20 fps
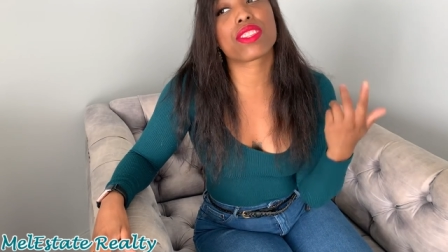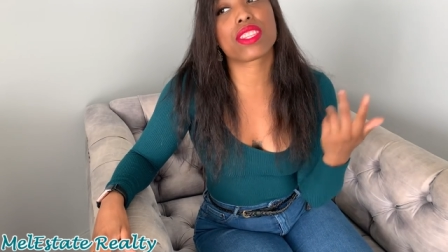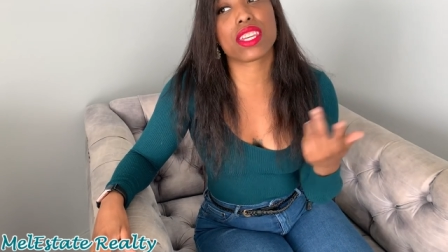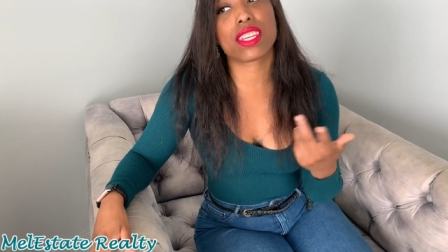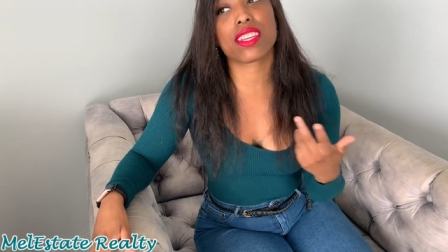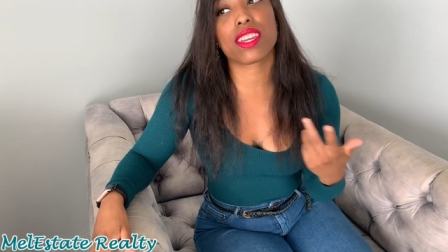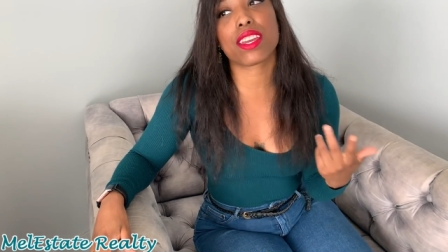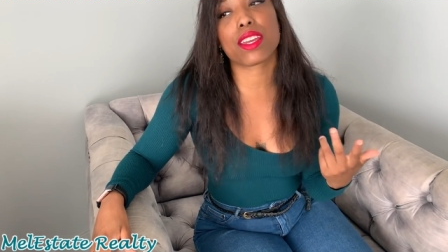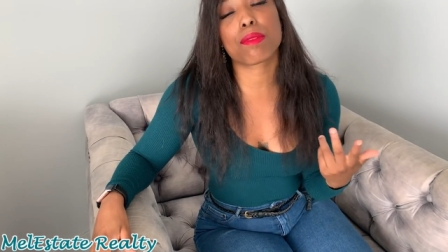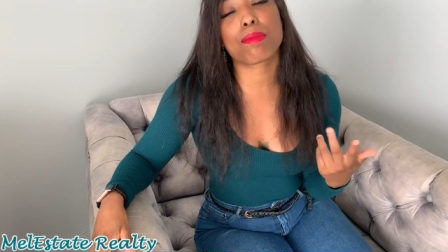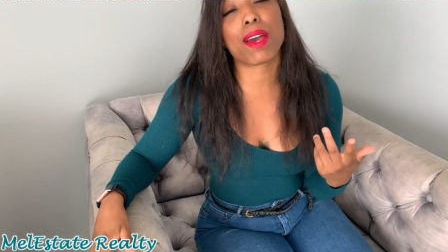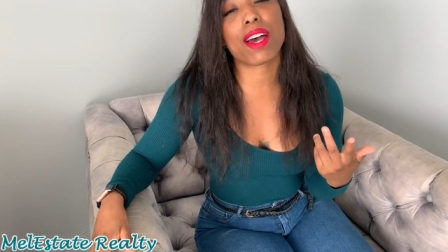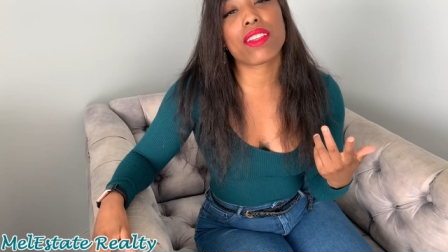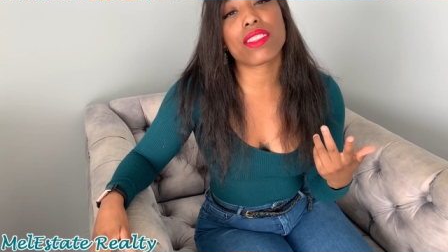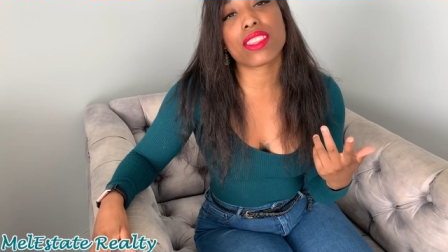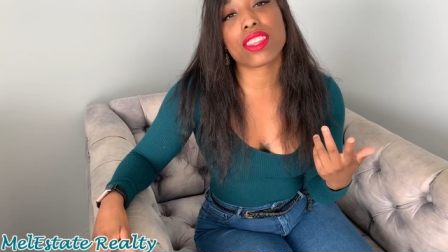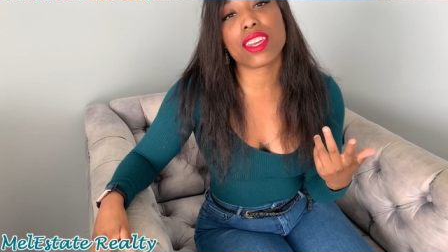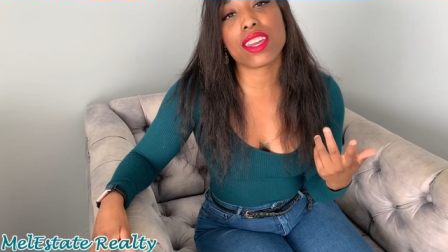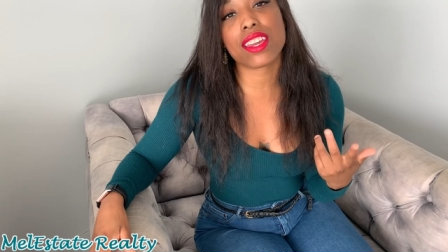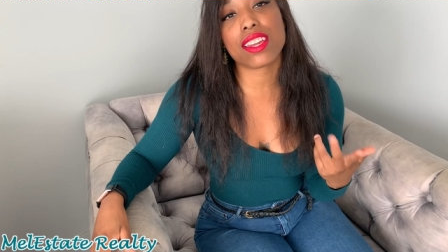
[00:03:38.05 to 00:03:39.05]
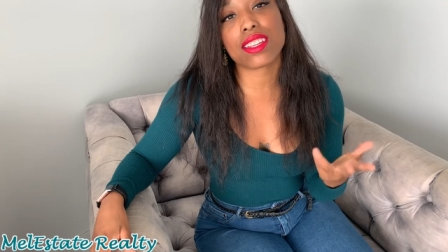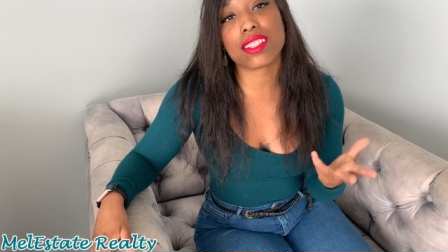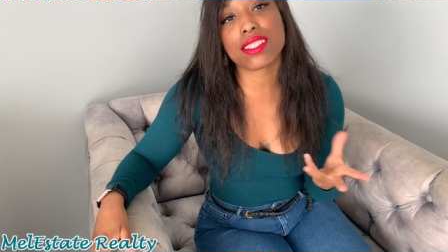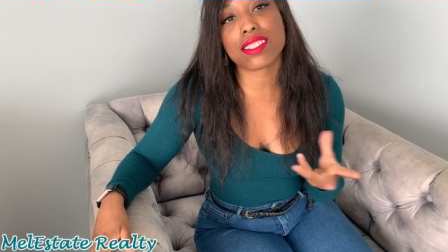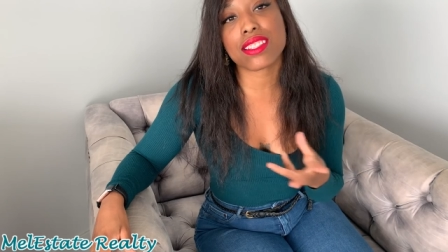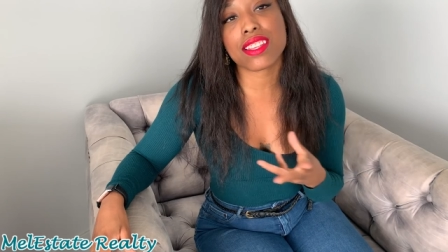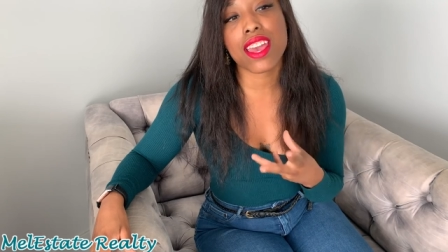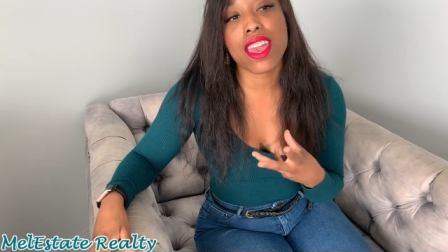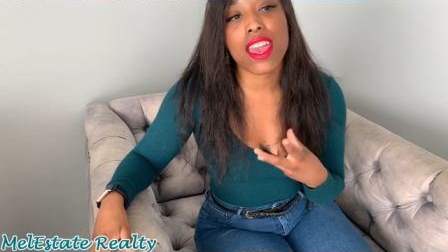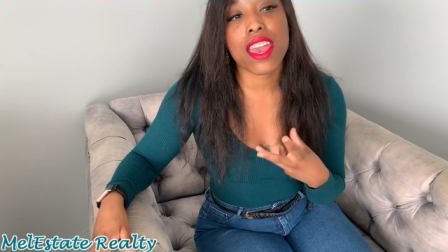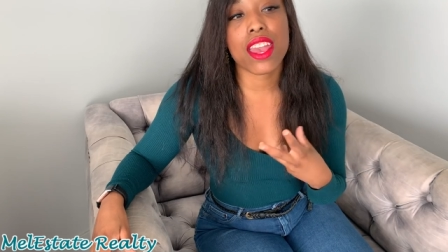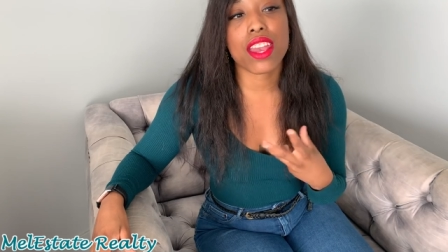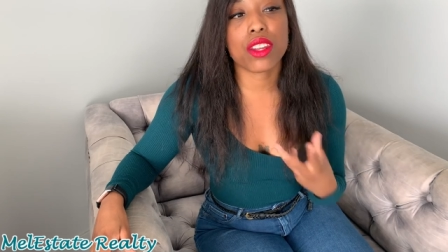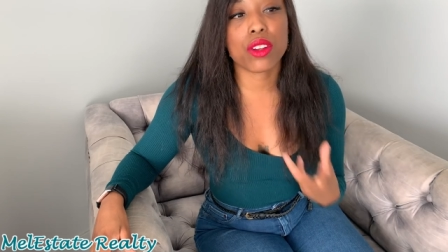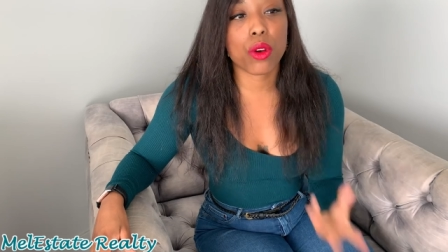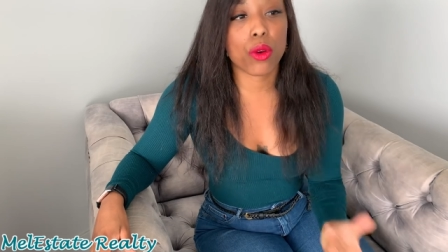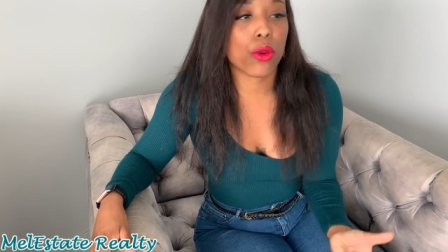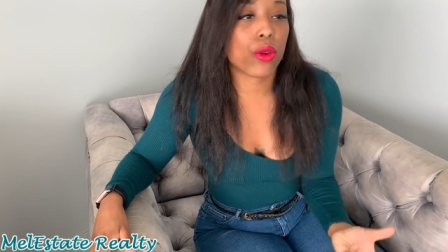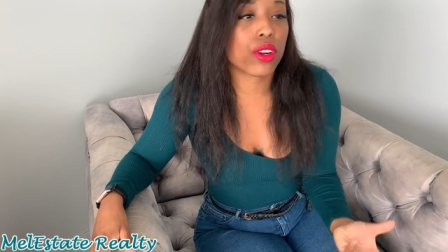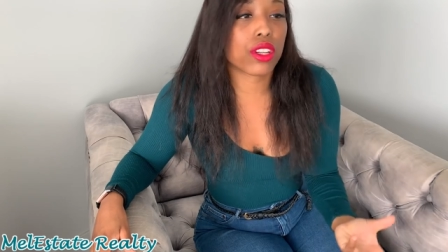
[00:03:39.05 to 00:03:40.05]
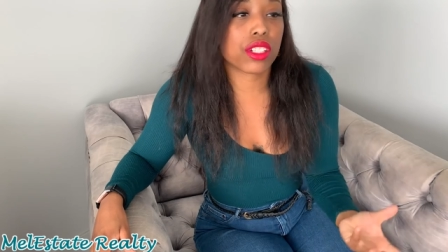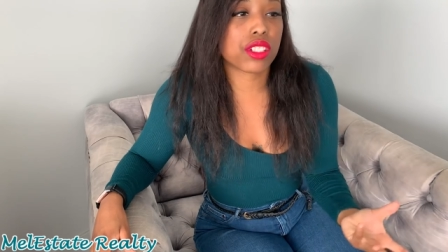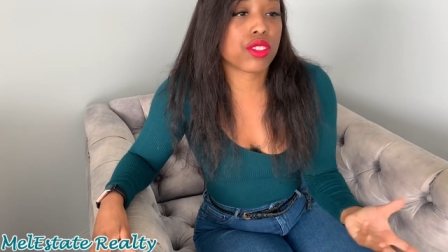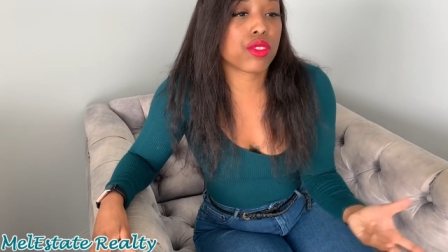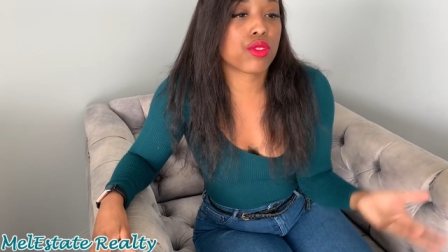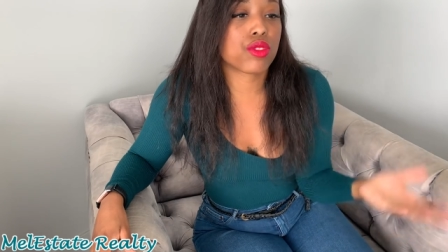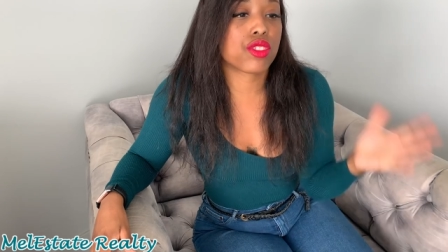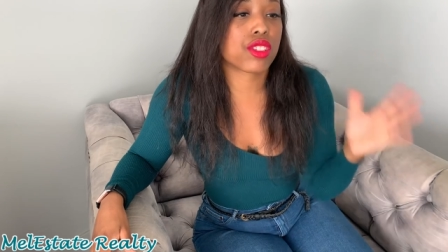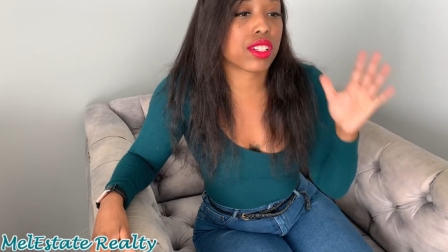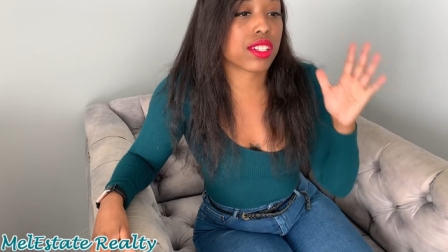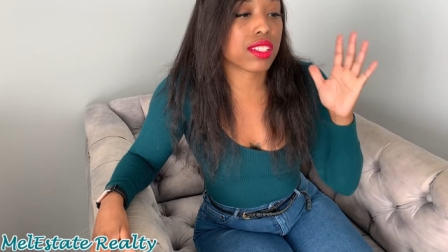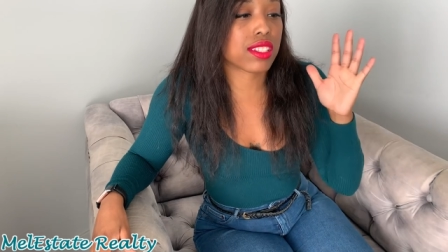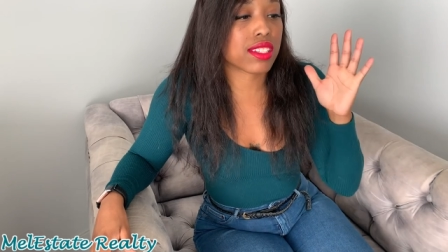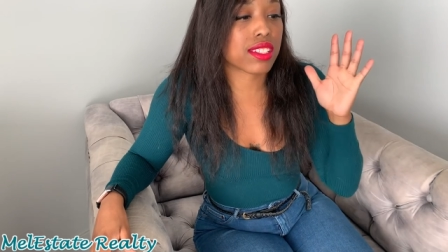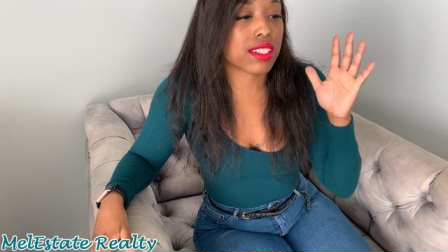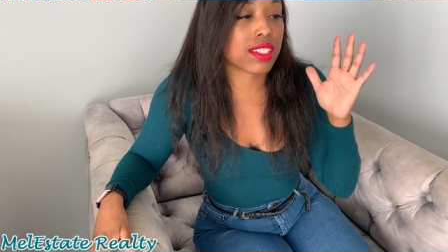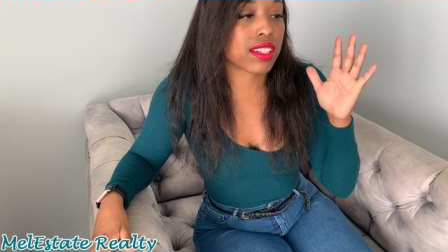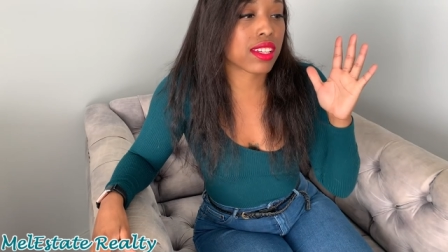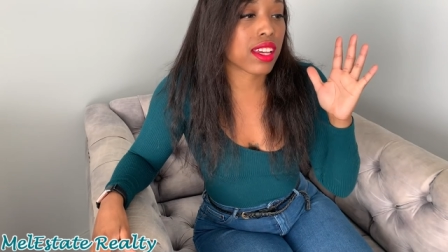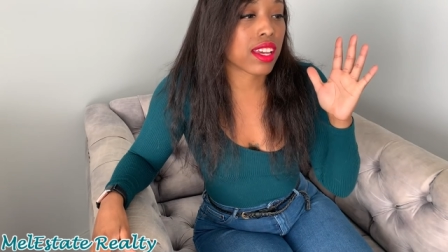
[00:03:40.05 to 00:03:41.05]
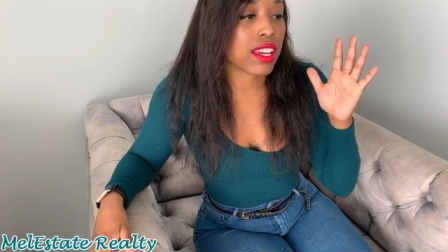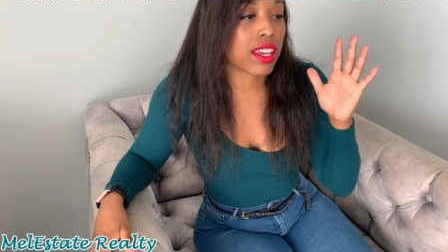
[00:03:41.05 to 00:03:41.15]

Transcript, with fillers: thinking about things in order to just